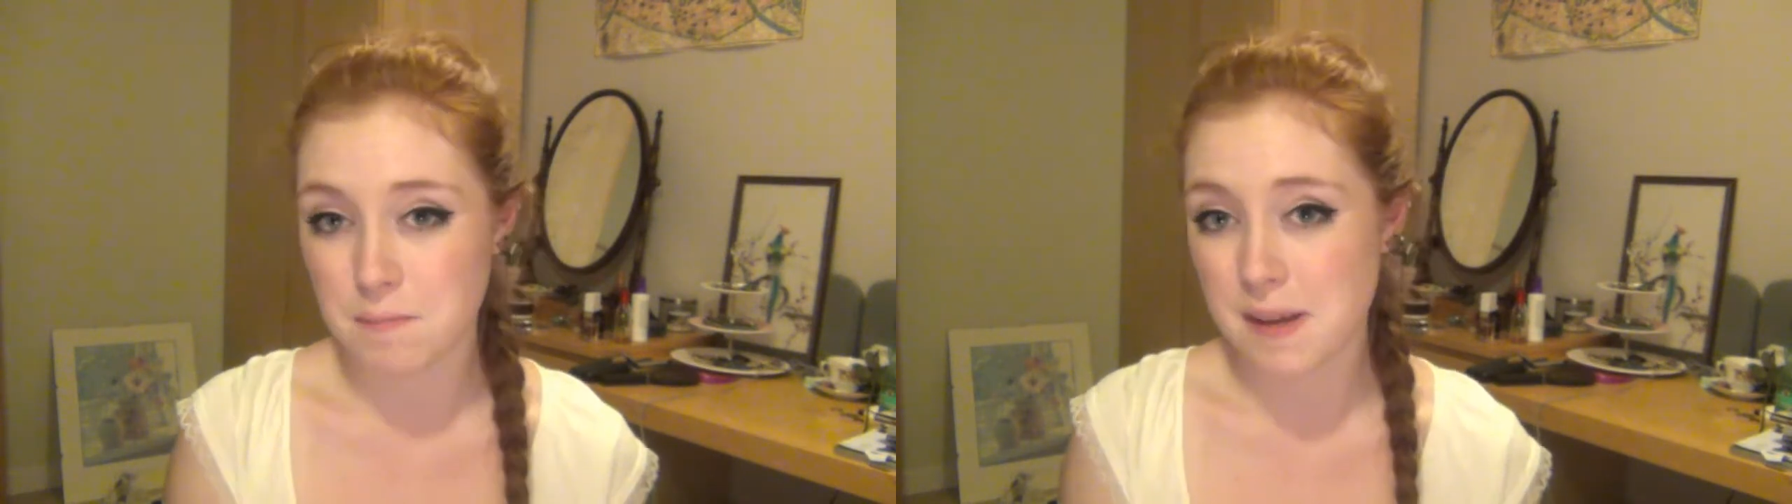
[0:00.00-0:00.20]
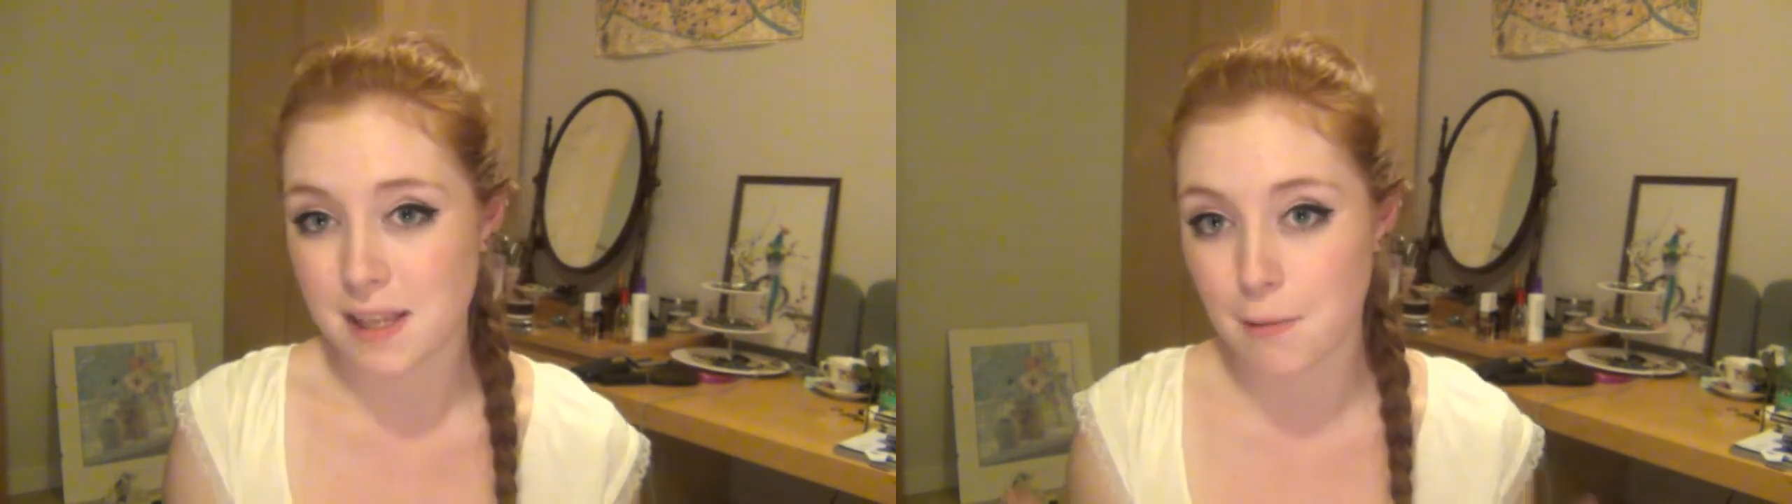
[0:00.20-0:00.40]

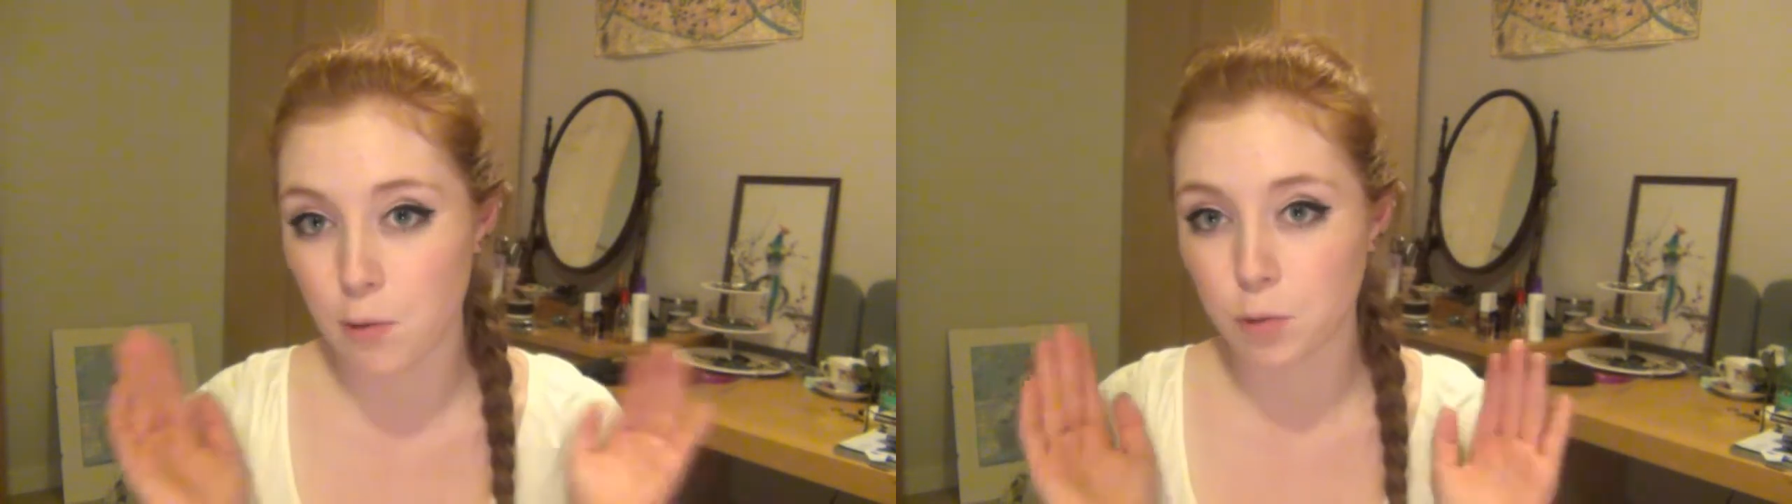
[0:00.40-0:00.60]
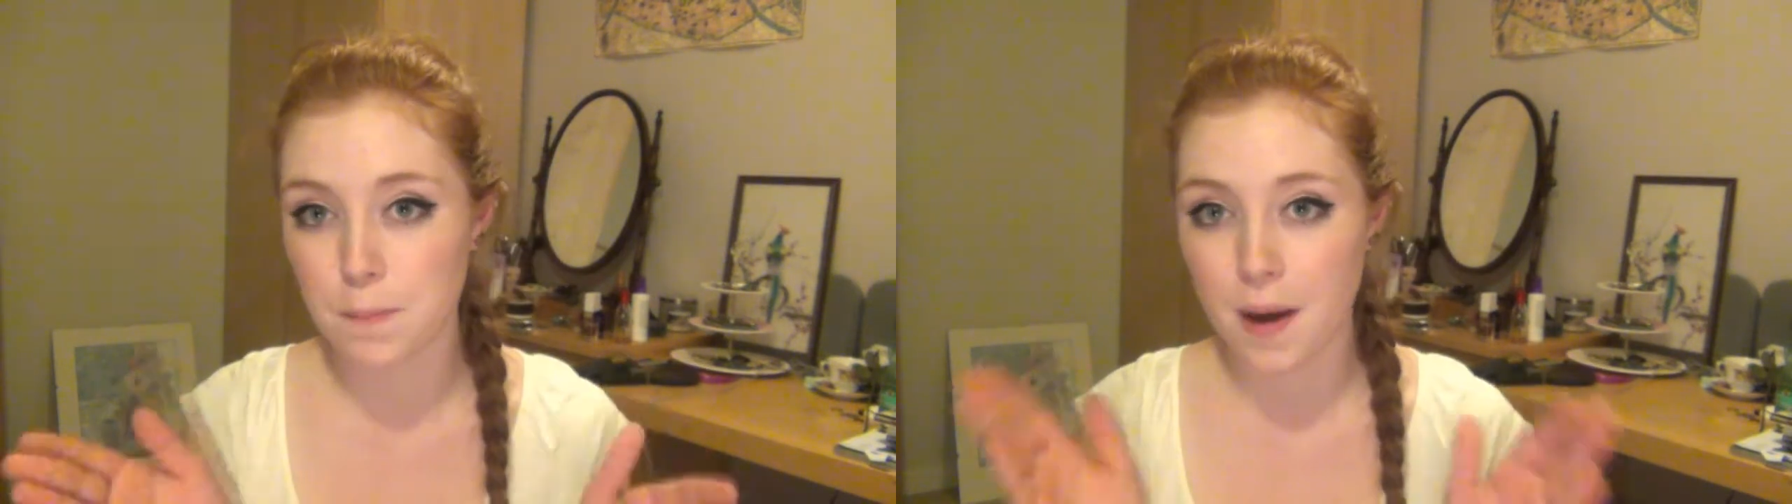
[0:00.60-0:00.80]
basically where
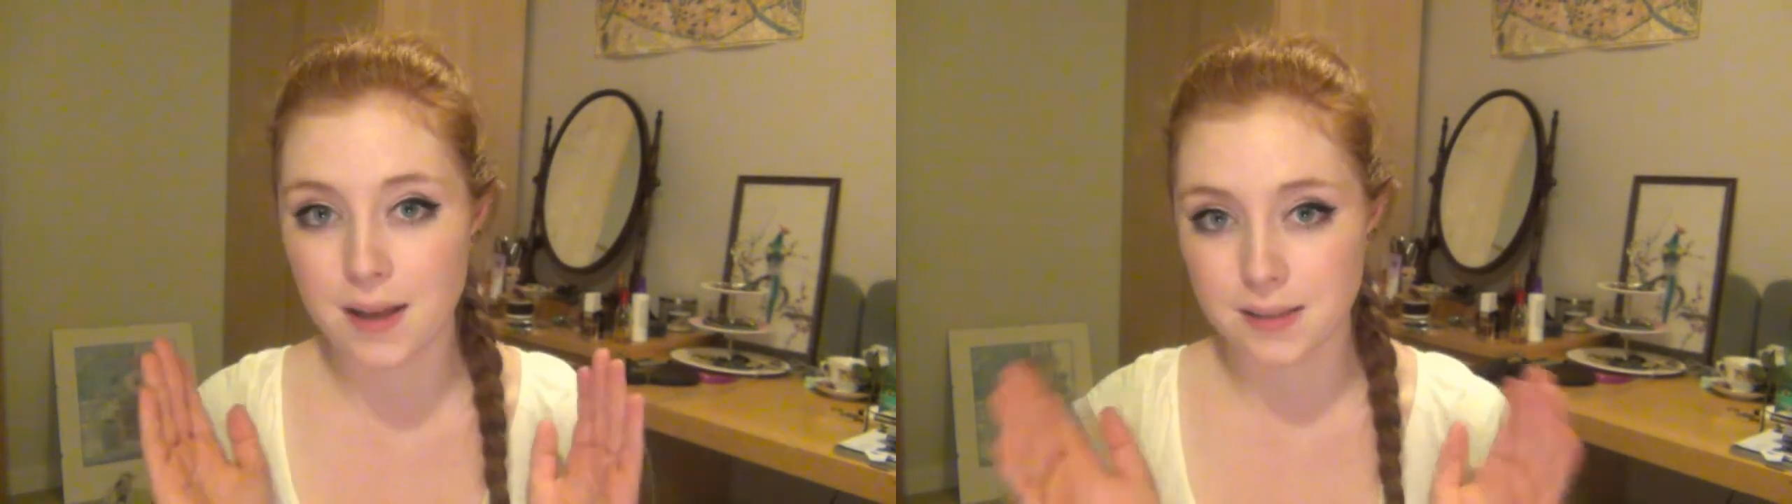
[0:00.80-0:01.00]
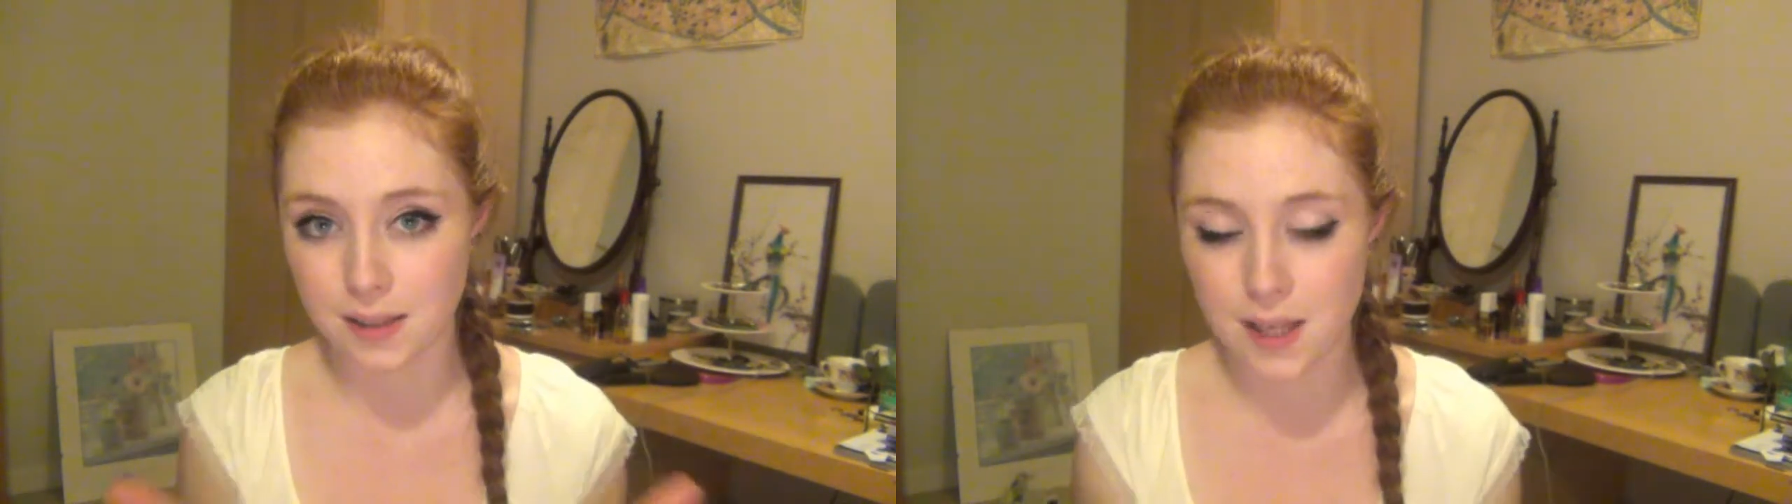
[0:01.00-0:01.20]
all the
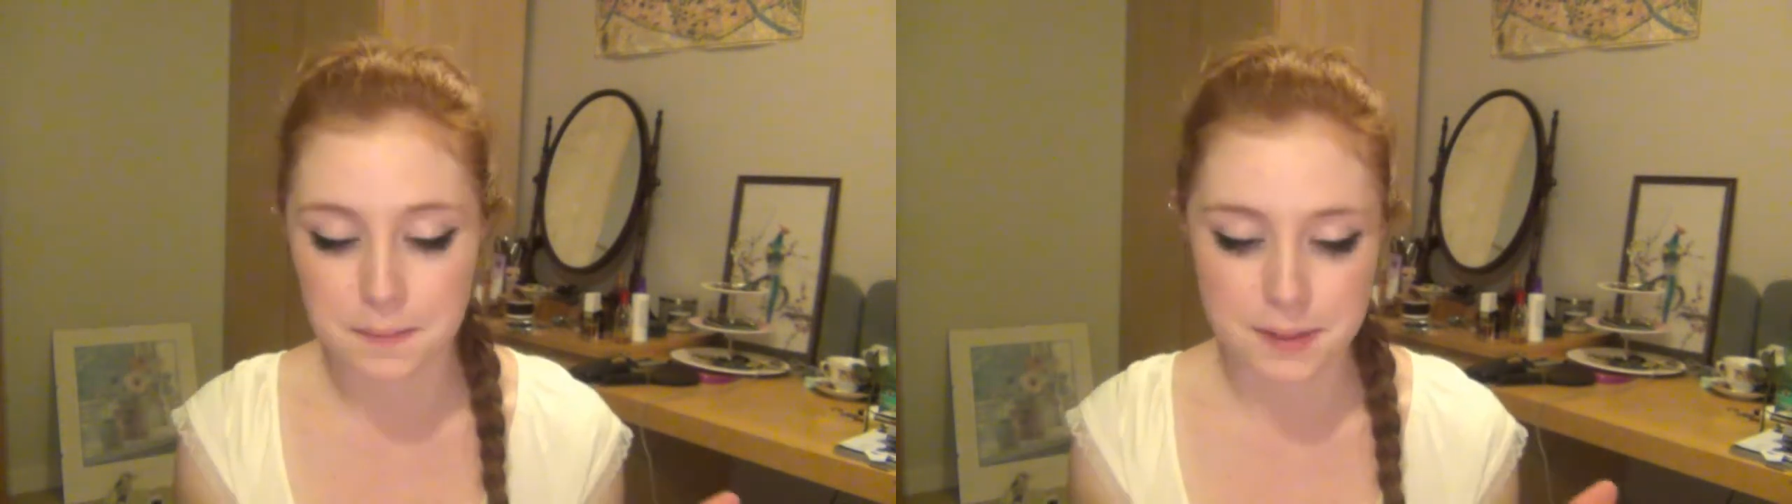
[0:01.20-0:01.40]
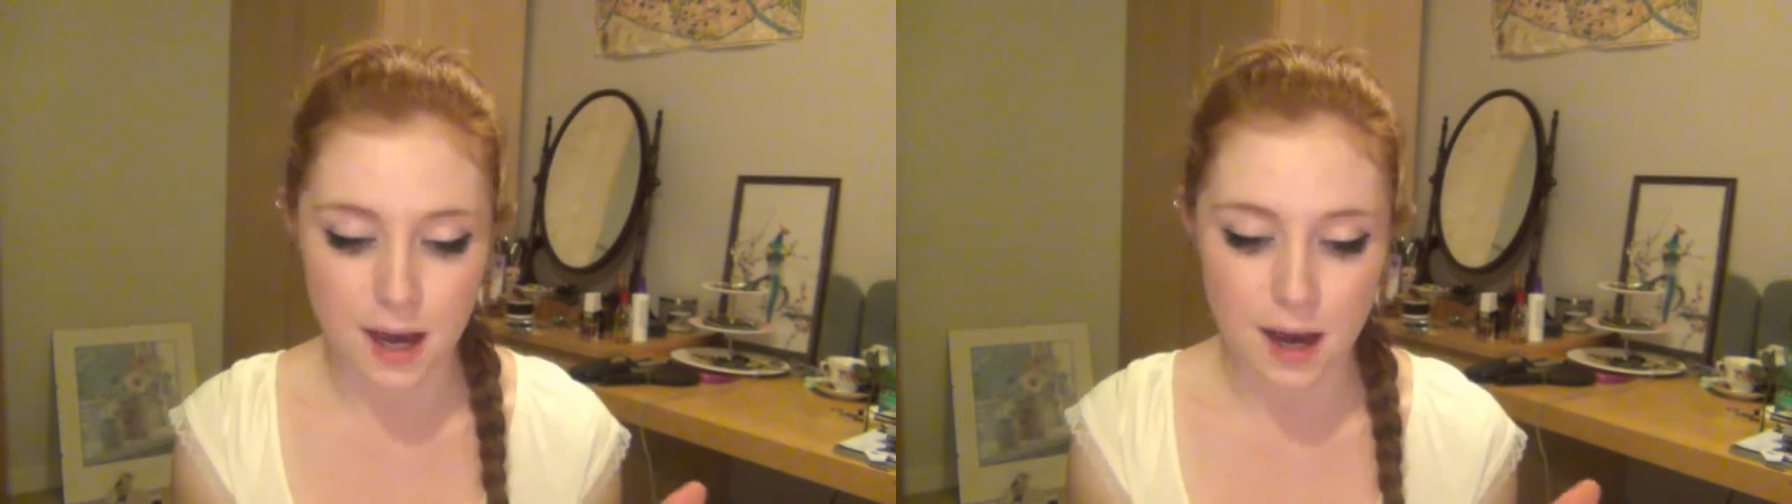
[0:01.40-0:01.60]
bars and
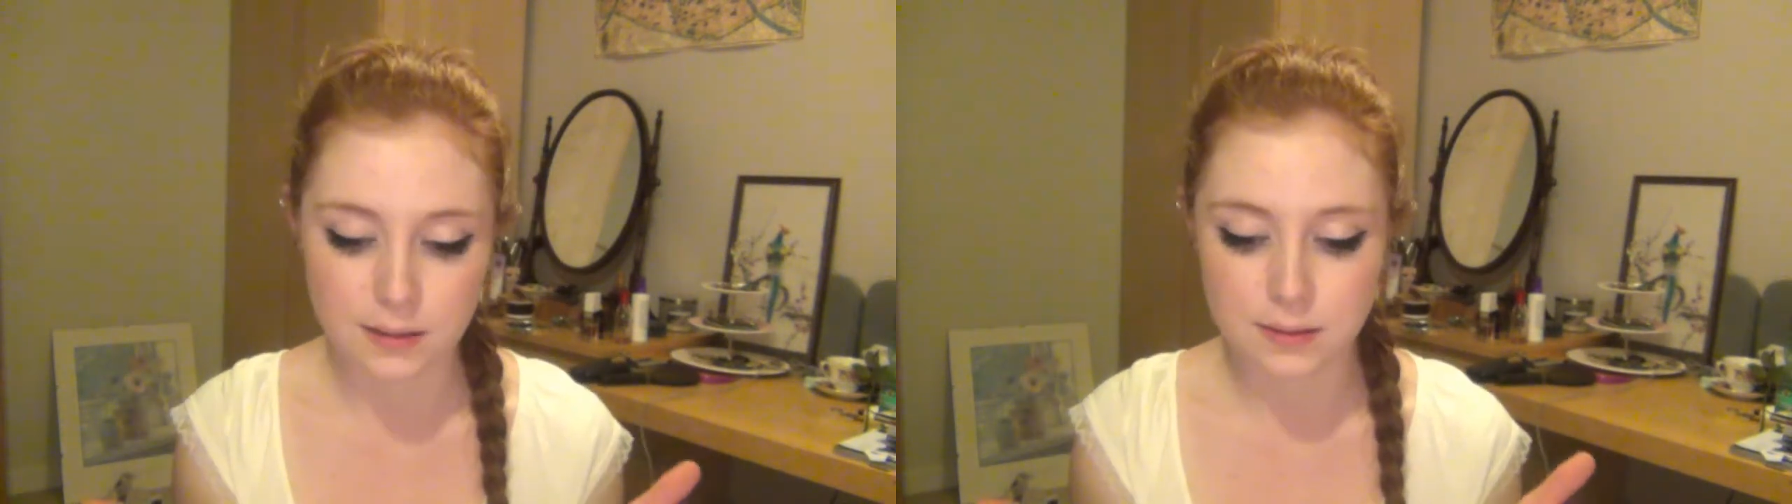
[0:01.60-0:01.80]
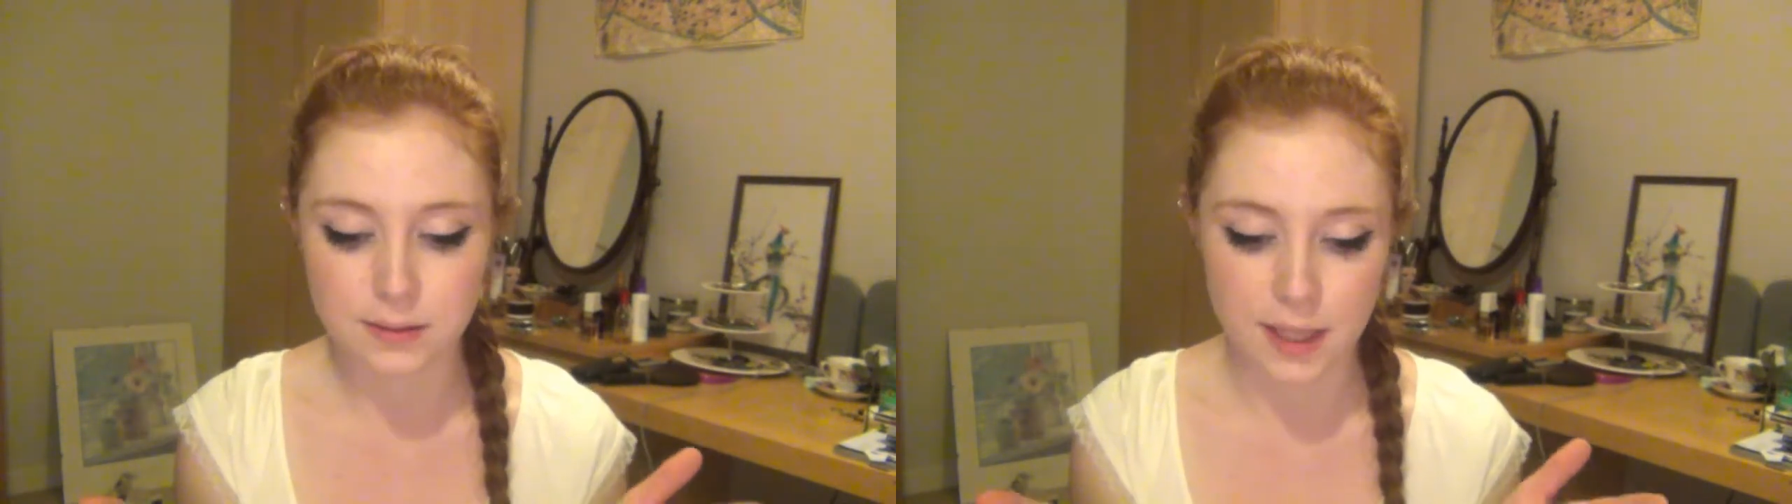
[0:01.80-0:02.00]
clubs
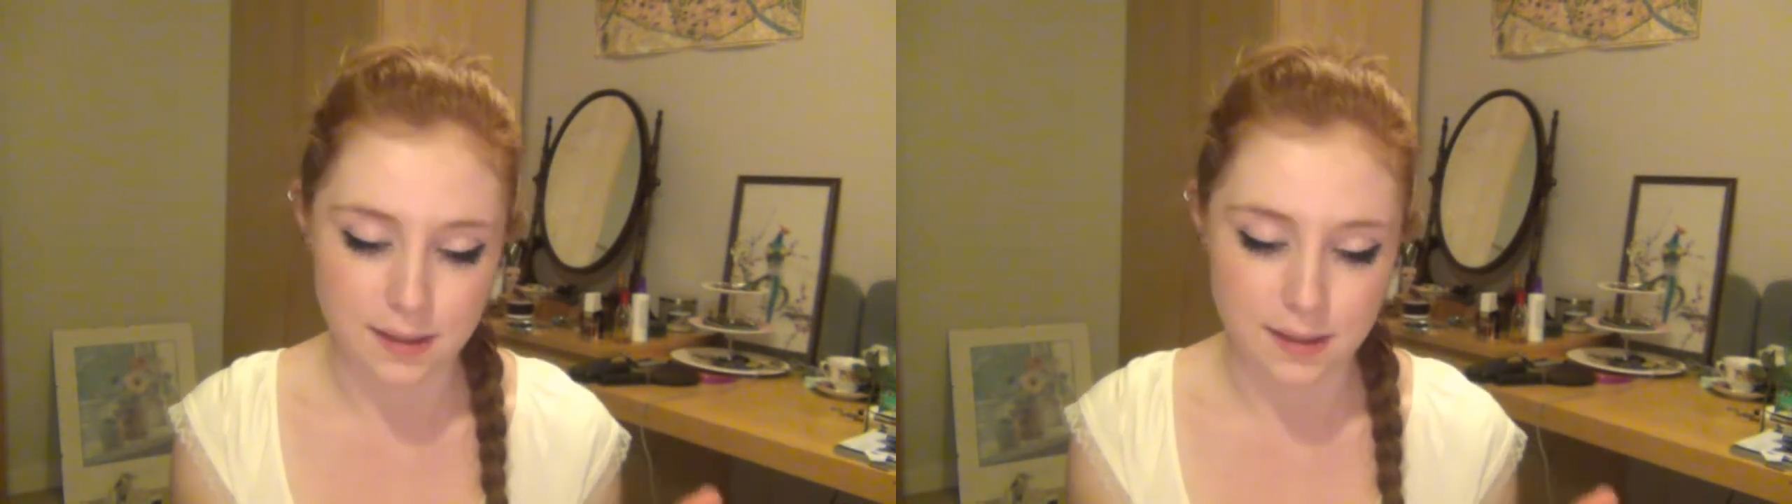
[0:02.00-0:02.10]
are